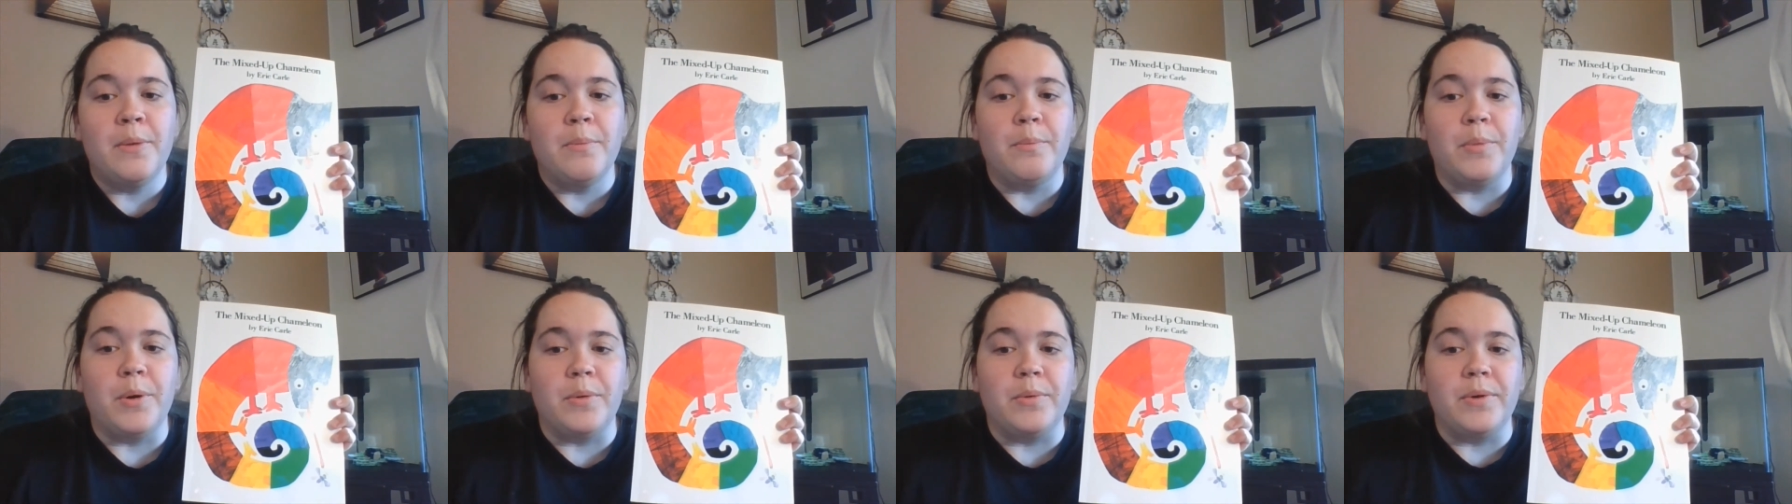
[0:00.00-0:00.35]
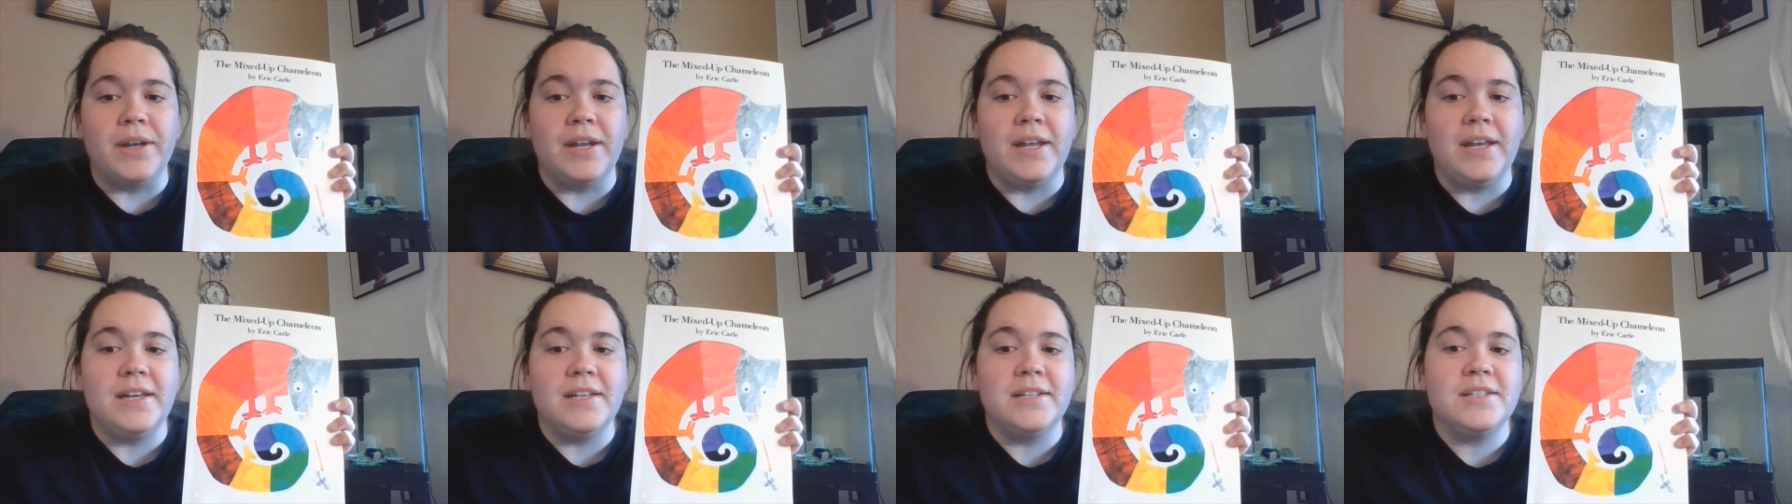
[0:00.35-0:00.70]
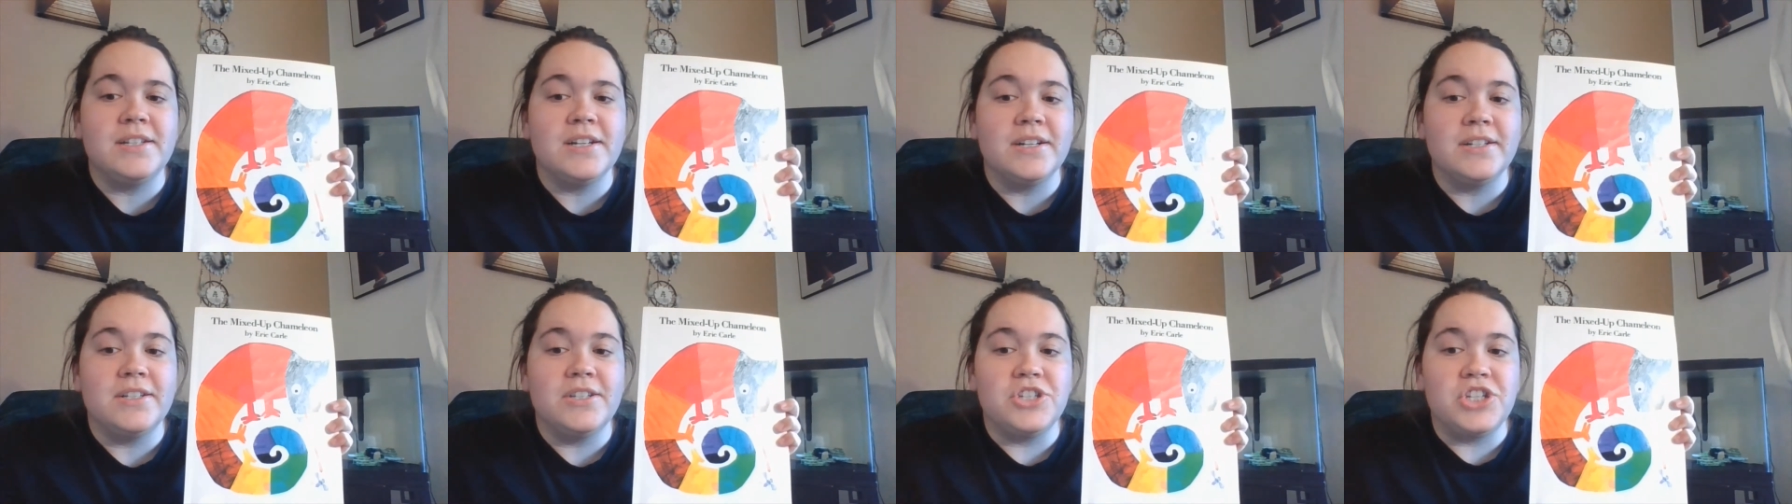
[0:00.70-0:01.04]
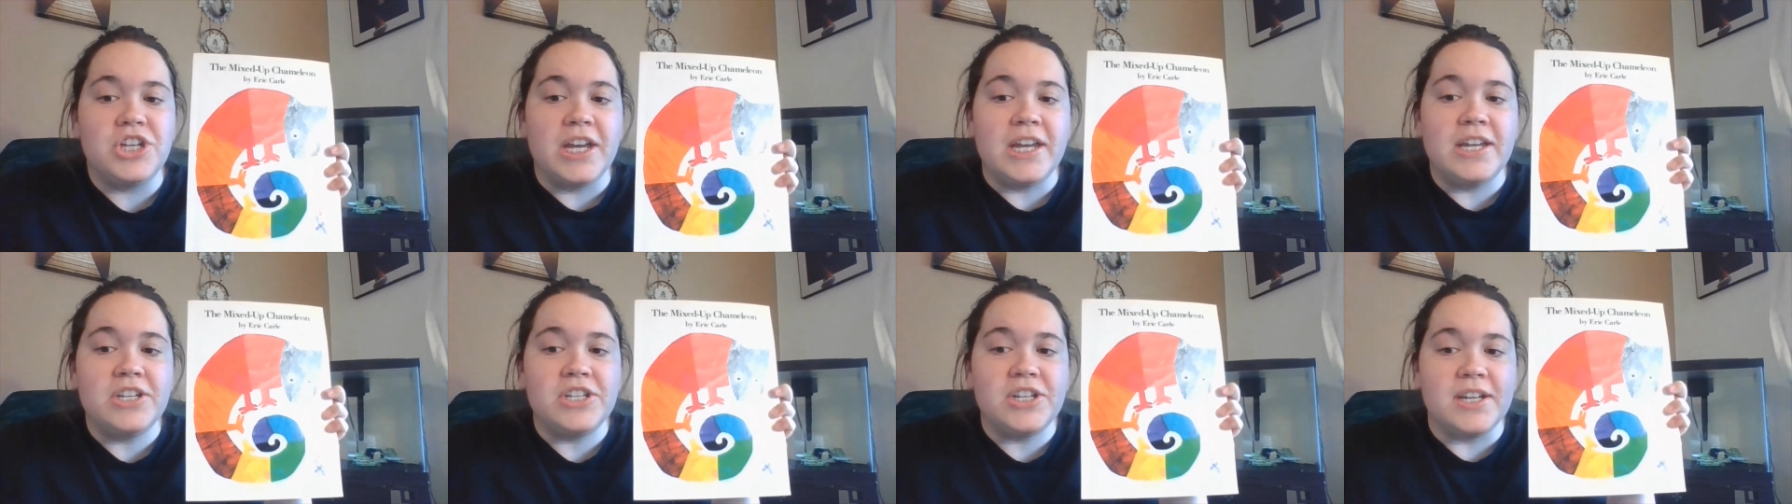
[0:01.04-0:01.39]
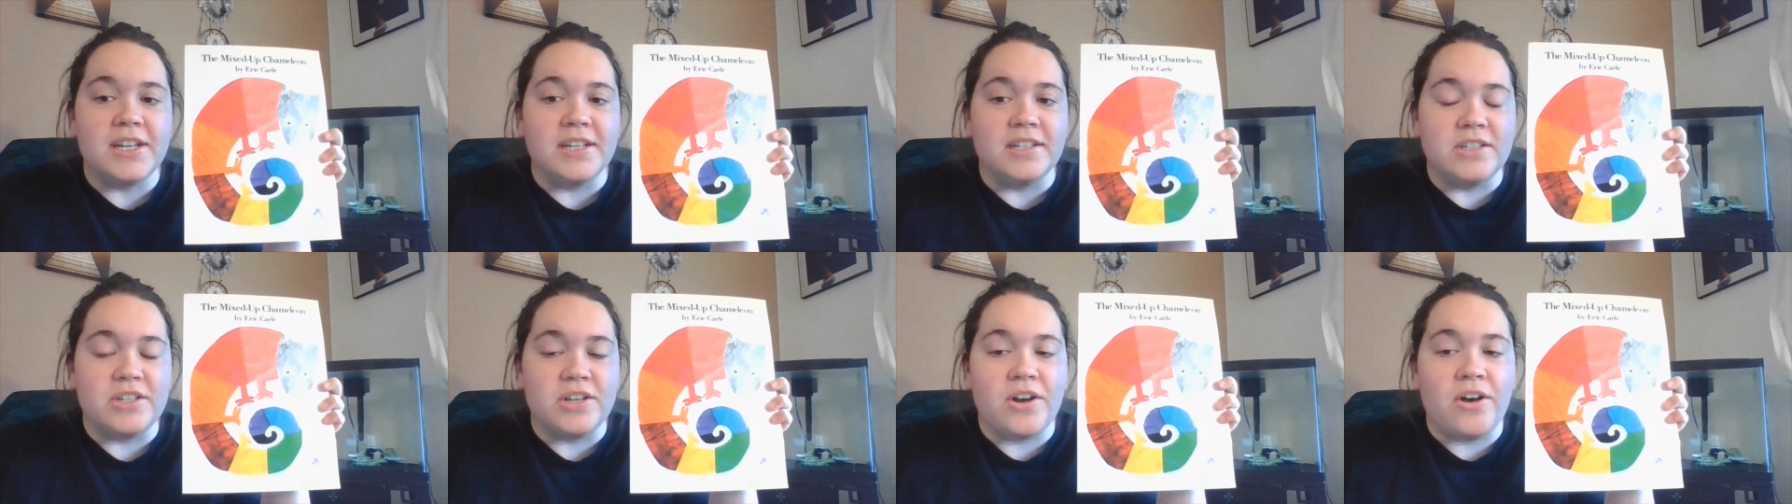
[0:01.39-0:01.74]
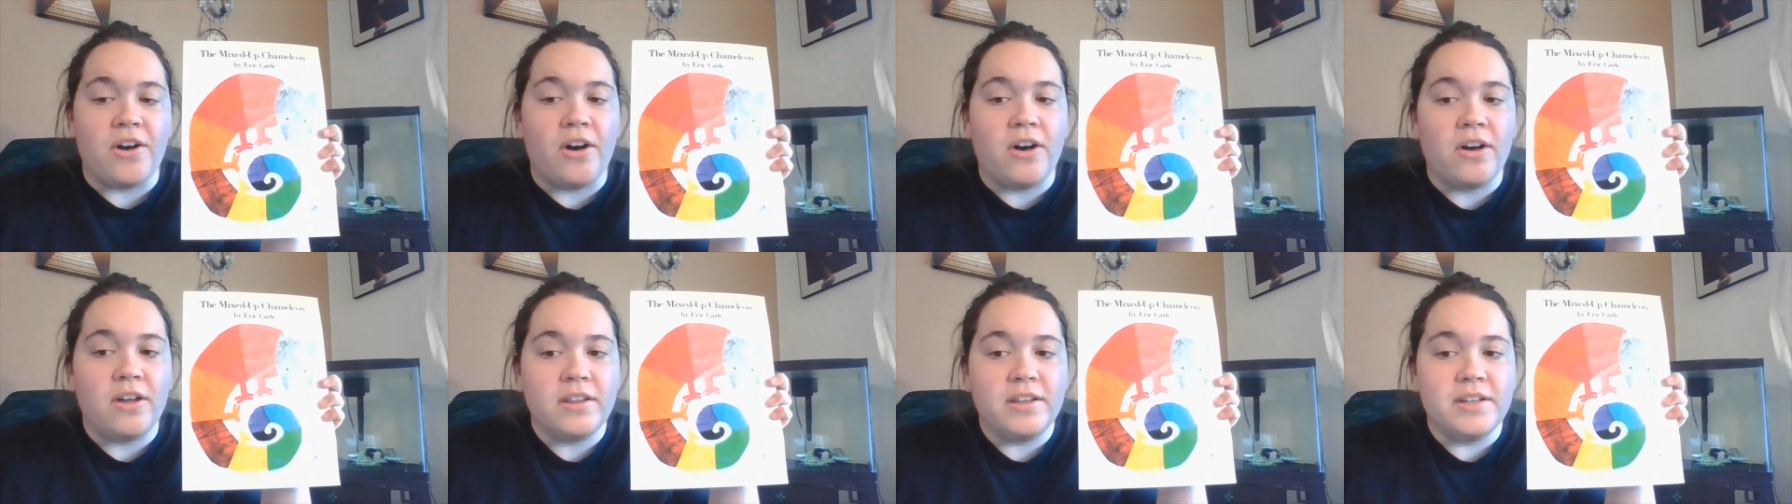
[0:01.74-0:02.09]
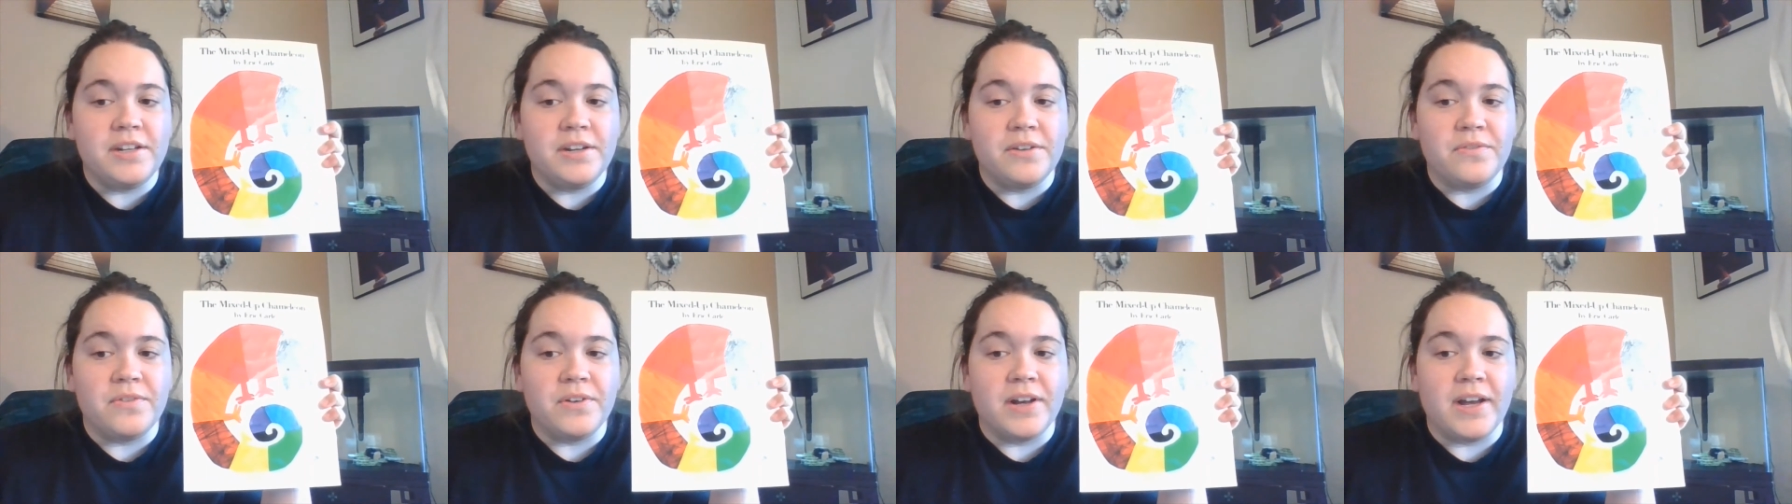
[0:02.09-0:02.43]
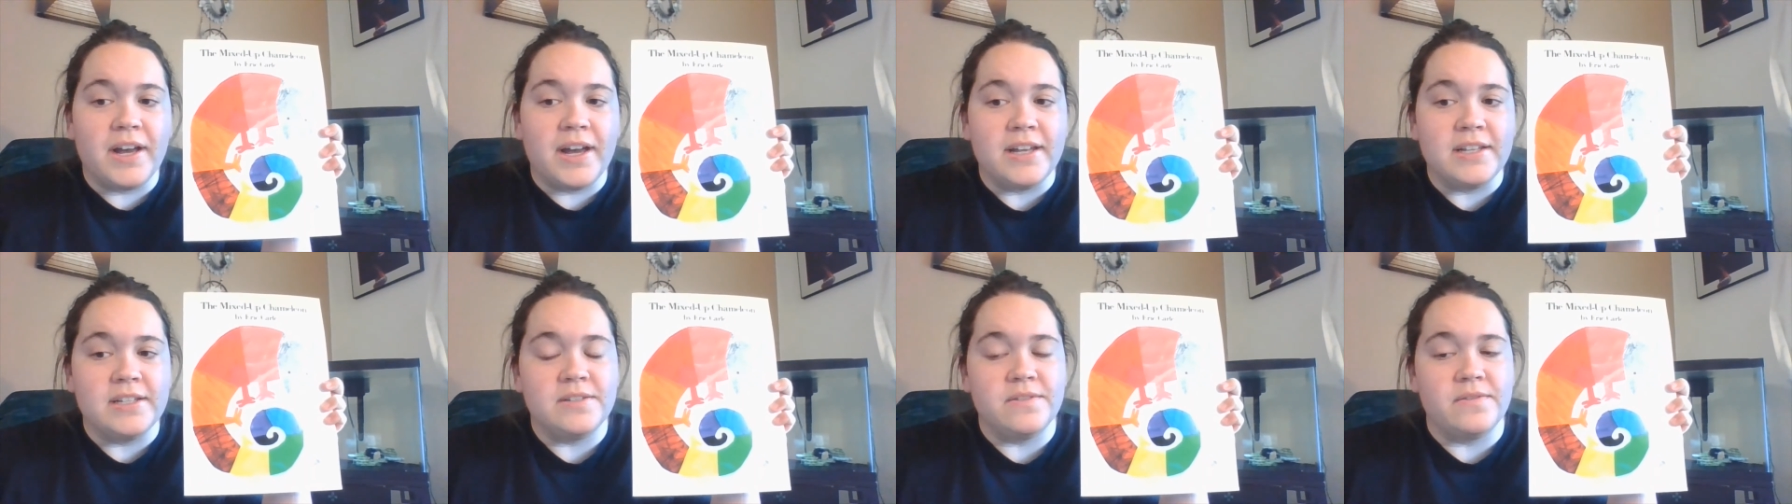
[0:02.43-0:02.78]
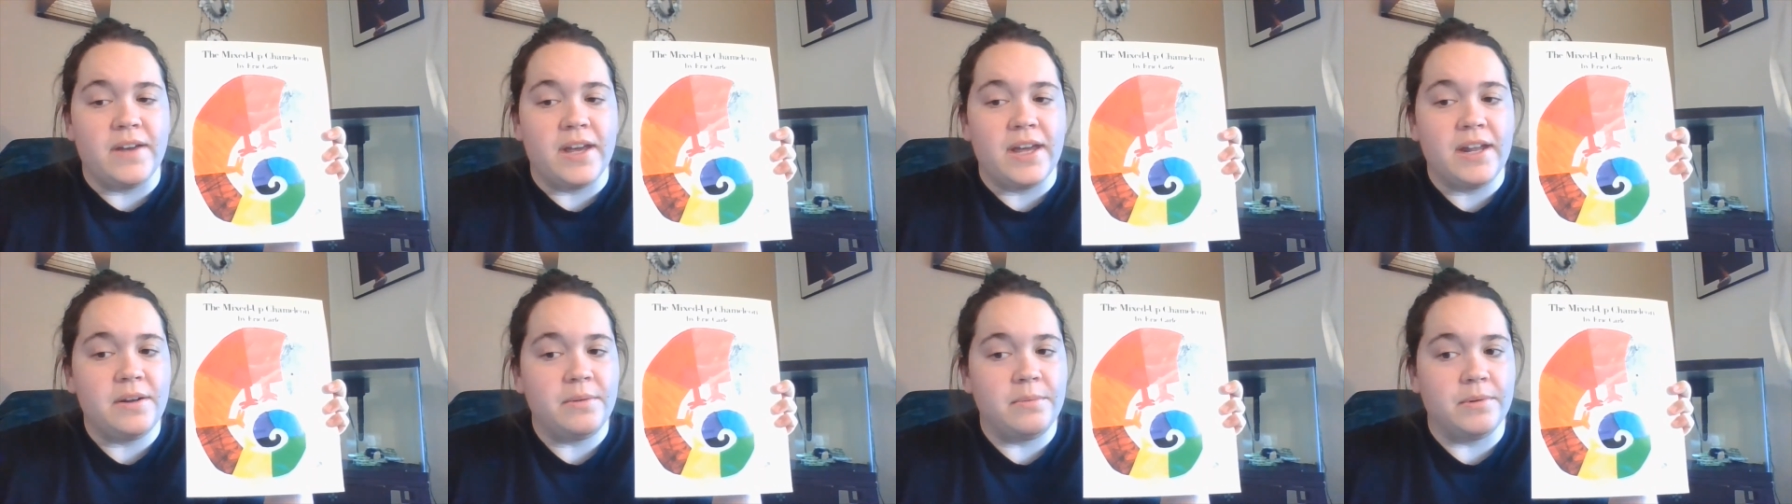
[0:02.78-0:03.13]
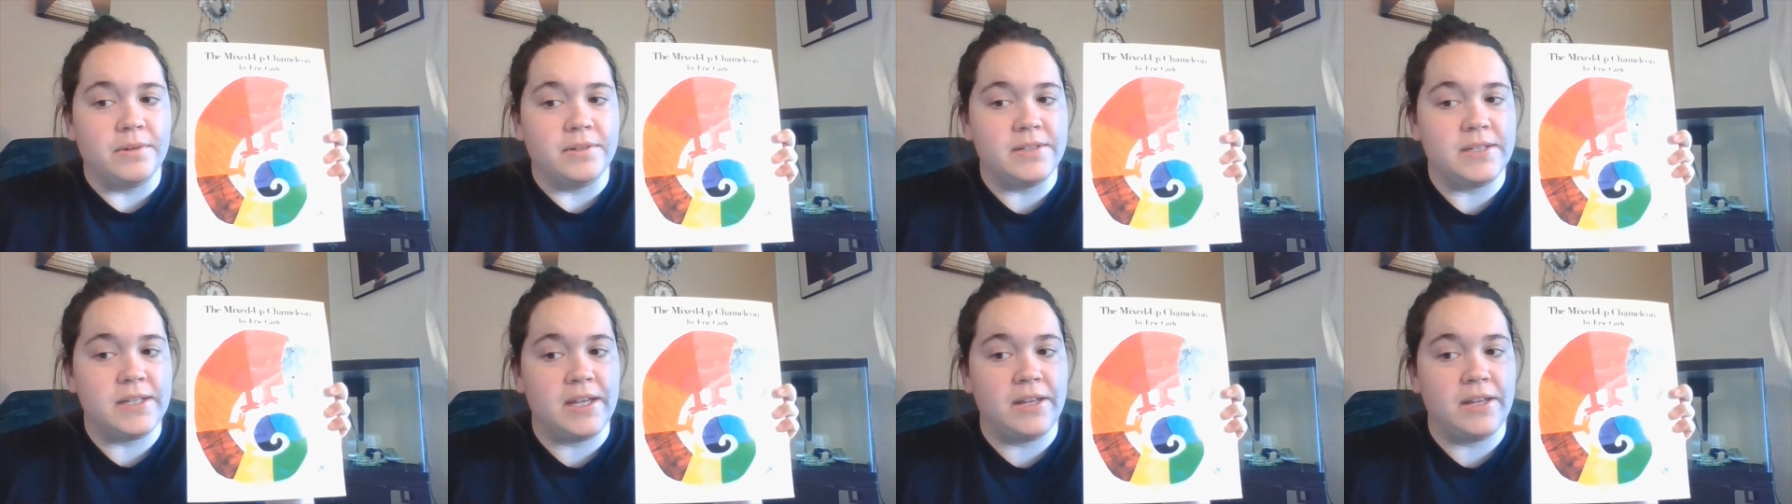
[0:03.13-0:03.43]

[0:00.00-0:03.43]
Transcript: But when he starts changing into all the different kinds of animals,